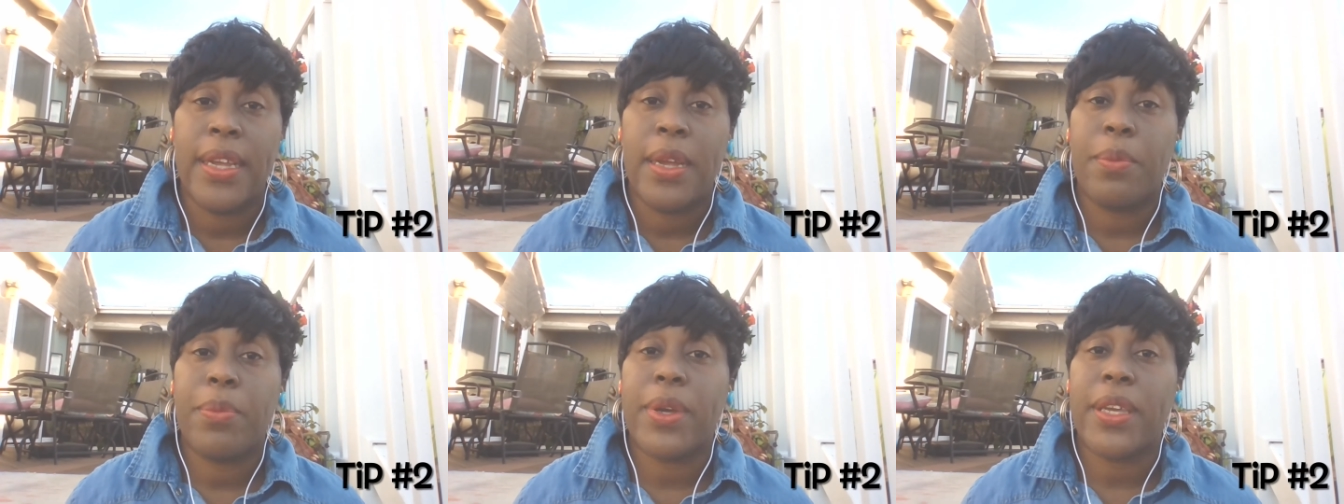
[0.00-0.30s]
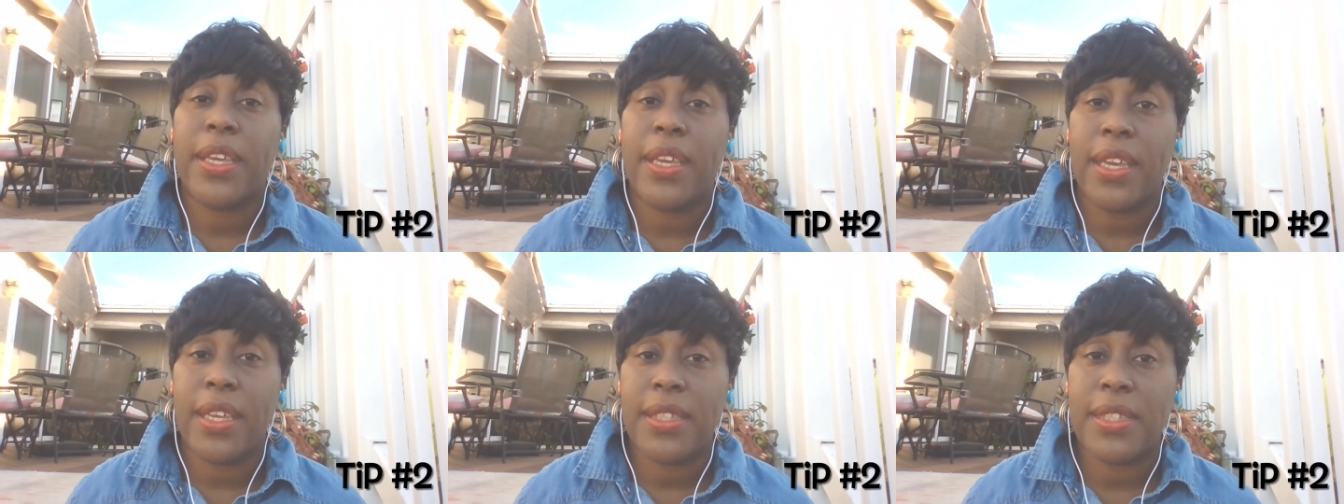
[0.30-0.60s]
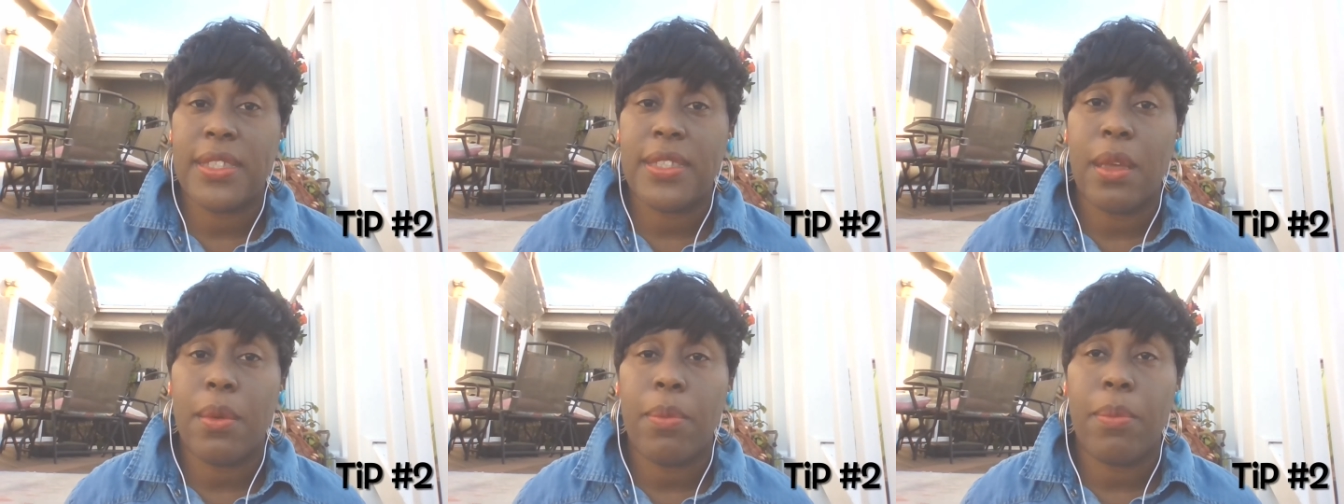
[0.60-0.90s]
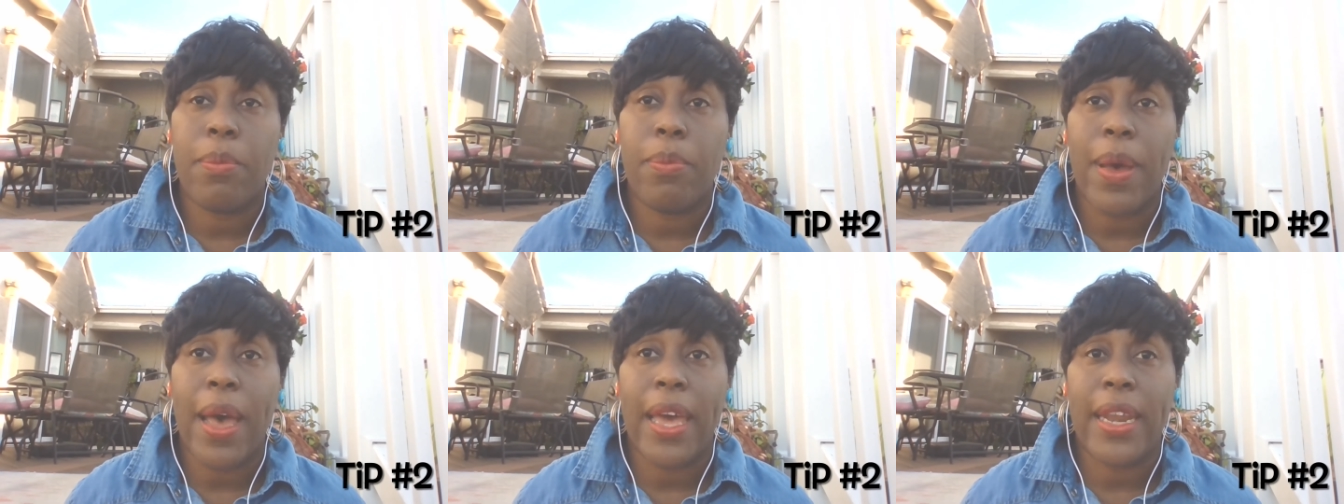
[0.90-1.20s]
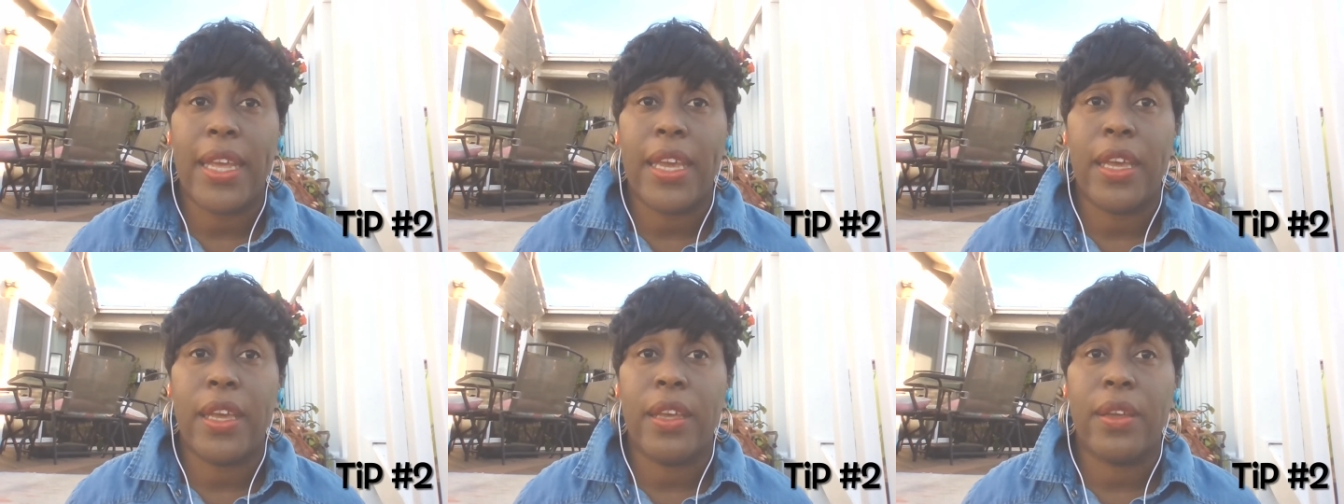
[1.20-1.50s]
But get
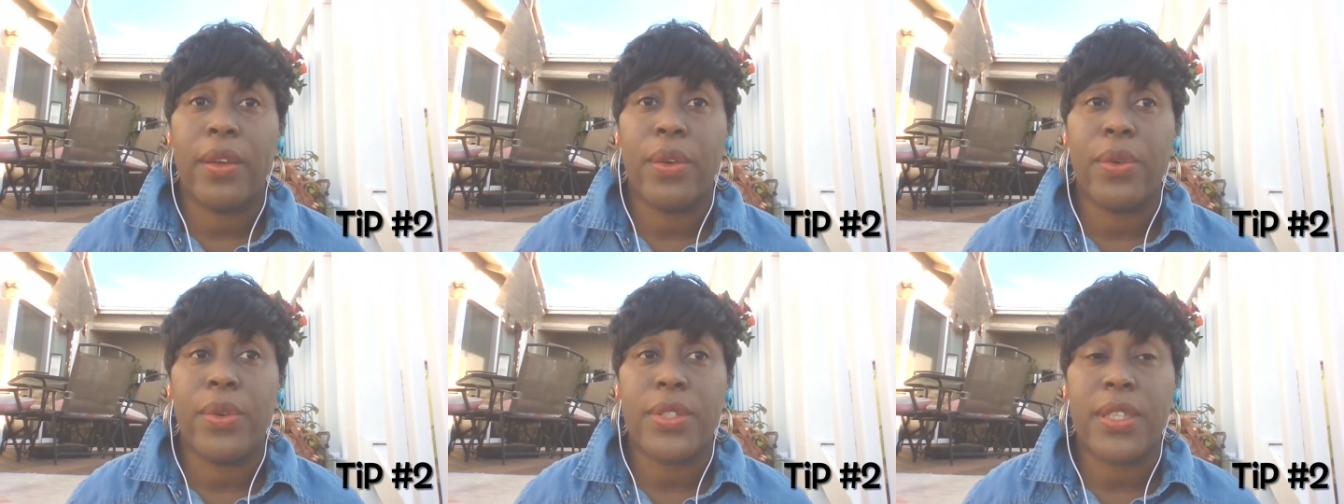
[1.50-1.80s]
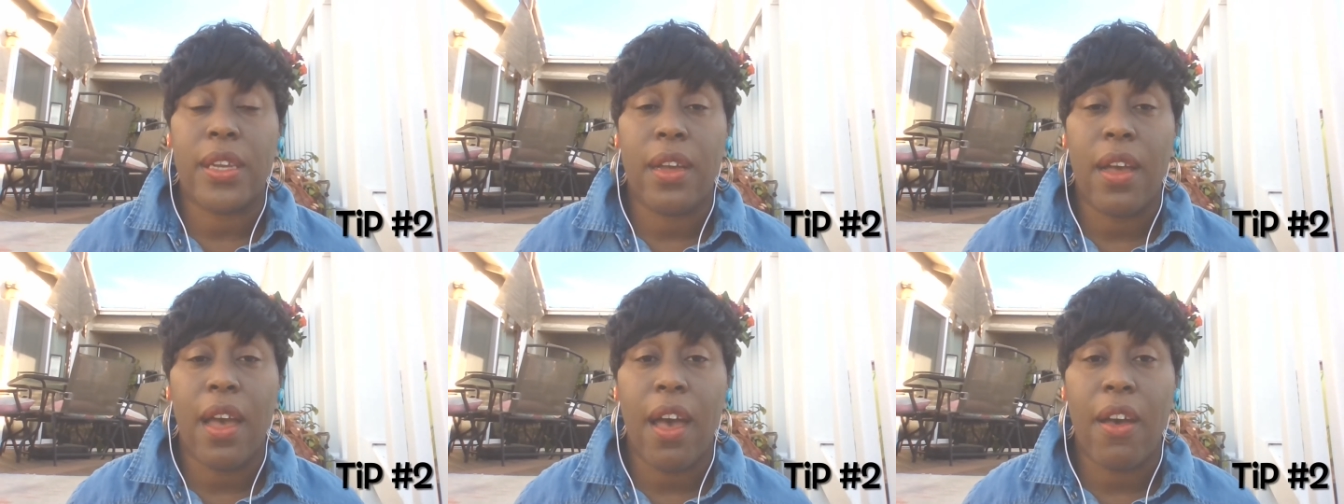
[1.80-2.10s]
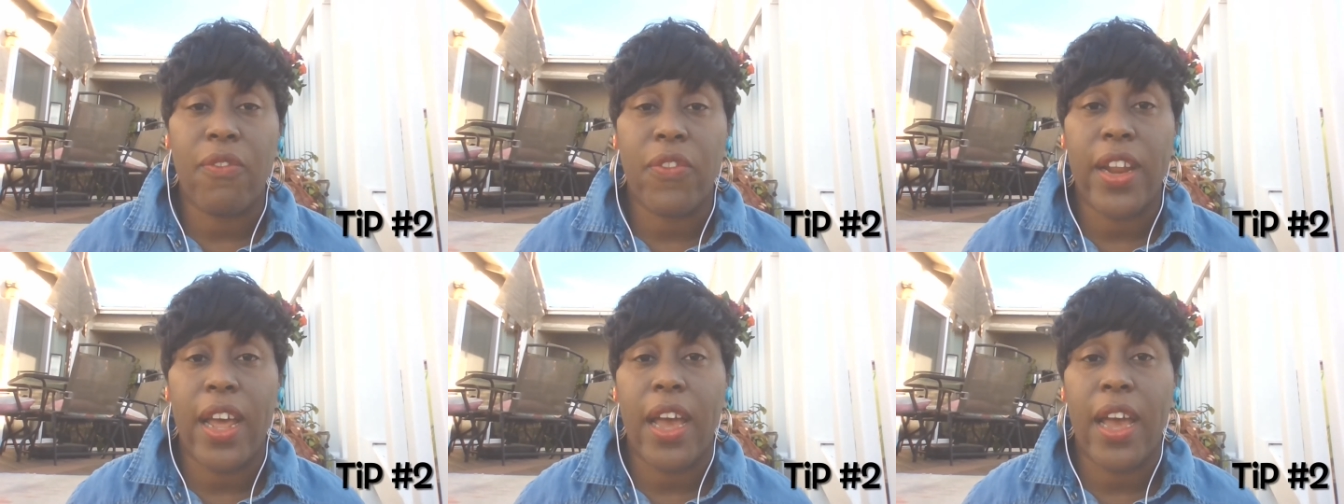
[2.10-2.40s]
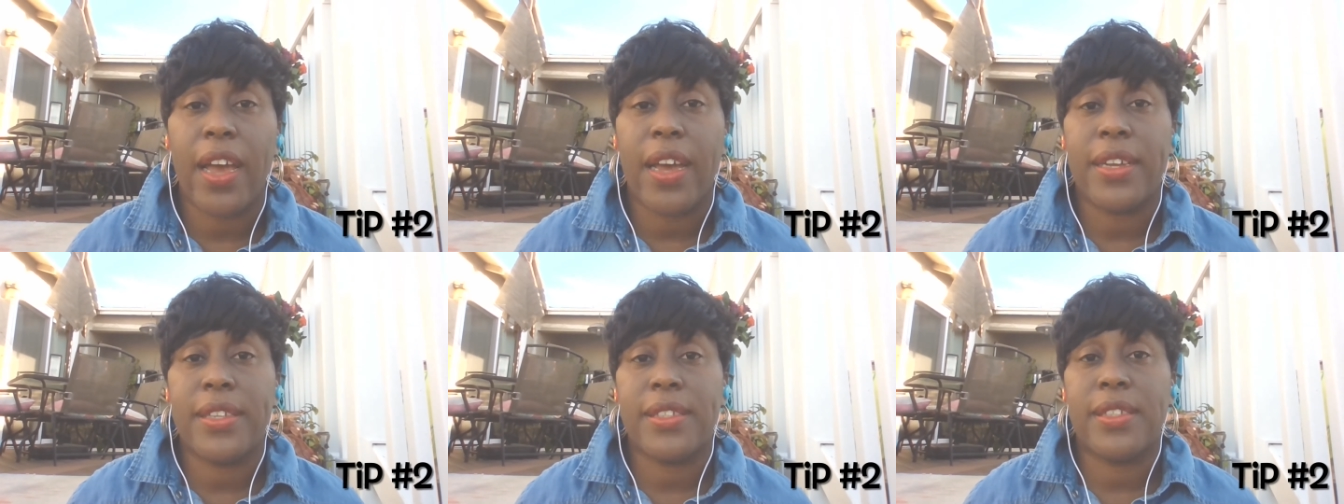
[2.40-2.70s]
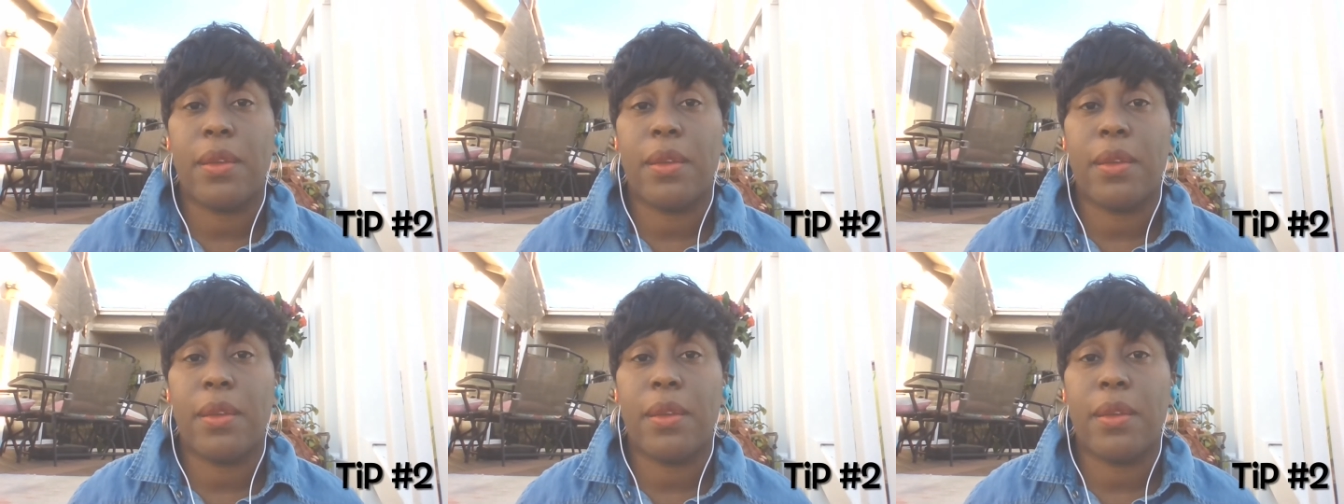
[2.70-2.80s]
somebody who's a confidant,